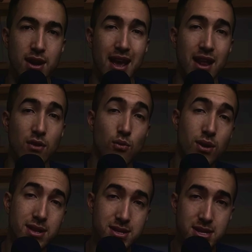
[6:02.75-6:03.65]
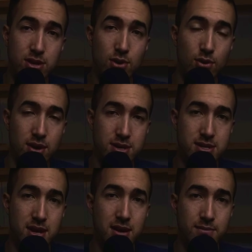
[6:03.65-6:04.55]
And what is
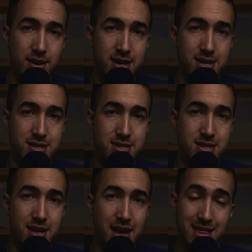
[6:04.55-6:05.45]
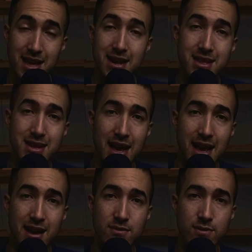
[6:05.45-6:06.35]
yours? Because at the end of the
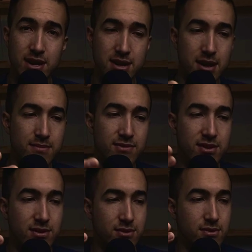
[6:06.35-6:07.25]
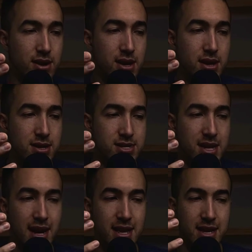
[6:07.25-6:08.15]
day, when it comes to
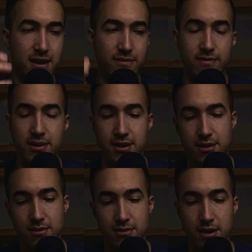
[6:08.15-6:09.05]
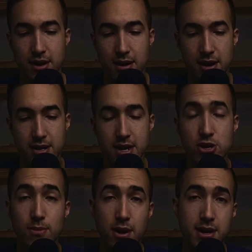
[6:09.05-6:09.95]
deciding if,
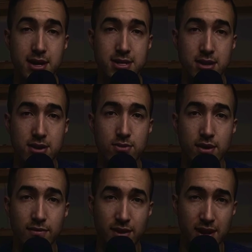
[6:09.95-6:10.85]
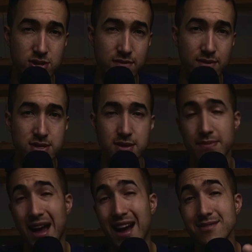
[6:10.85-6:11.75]
digital marketing is a good career for introverts,
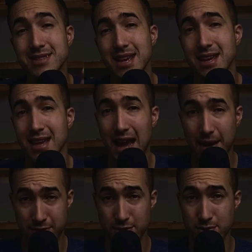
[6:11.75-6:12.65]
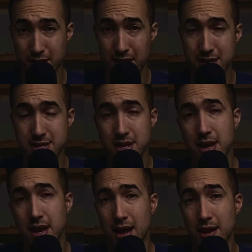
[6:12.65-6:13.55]
I would say absolutely yes.
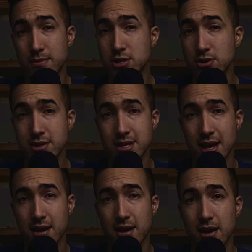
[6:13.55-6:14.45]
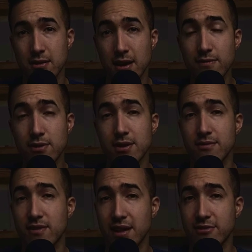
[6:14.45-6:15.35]
And number two, I'd say if you can
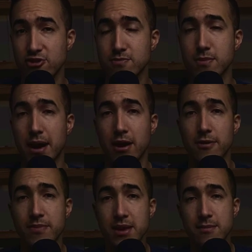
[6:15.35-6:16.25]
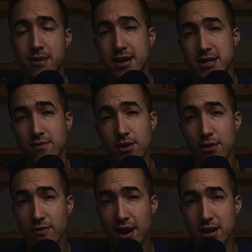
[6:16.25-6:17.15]
find your superpower. Because if you
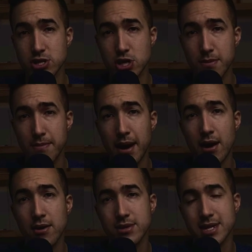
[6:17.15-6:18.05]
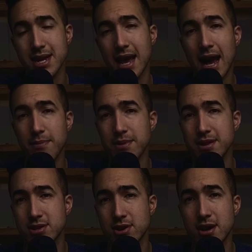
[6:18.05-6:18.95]
don't find your superpower, what's going to happen
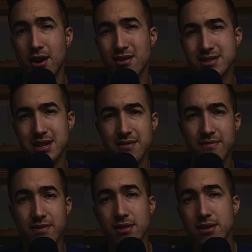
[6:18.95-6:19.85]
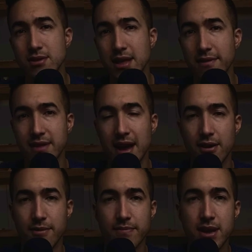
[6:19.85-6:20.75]
is you're going to always kind of feel a little left
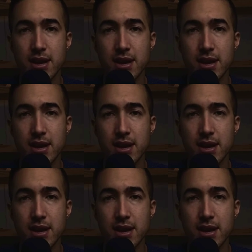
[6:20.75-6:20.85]
out.